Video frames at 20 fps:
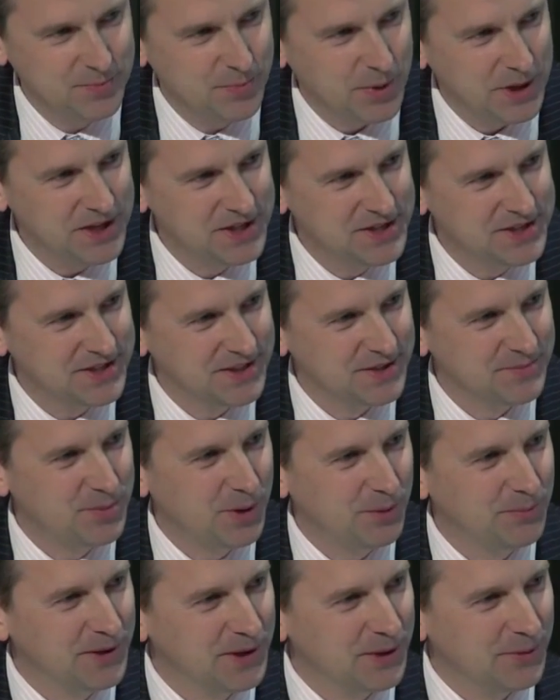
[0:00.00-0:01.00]
speech and
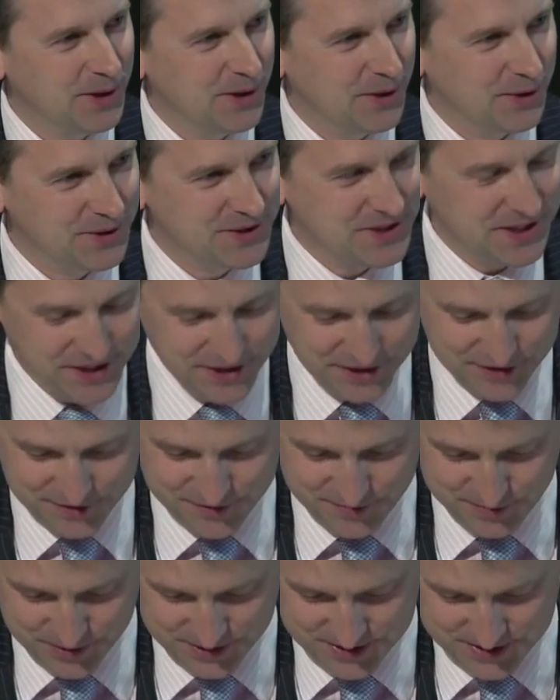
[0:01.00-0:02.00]
probably the one I ought to
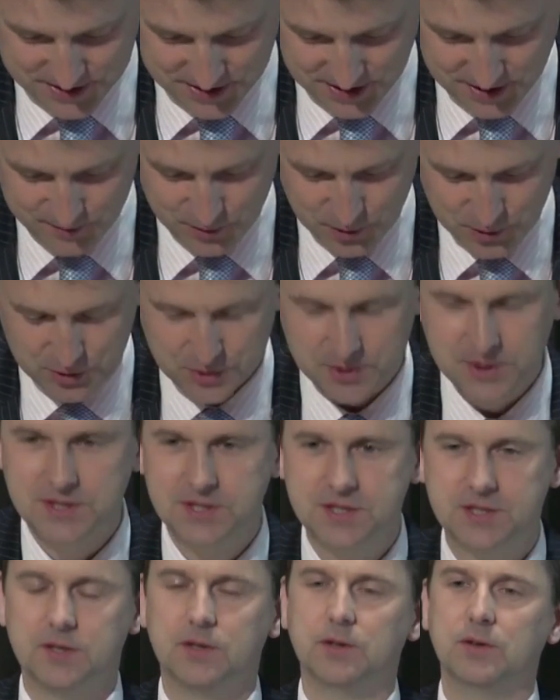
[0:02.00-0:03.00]
give, but I'm not going
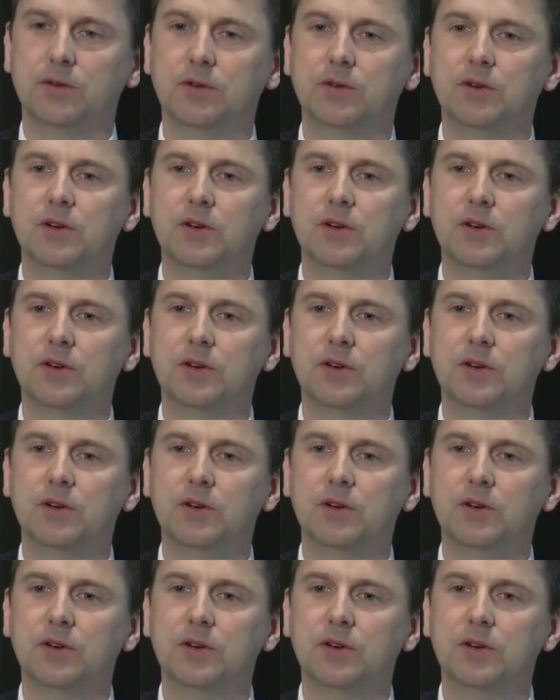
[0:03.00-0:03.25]
to.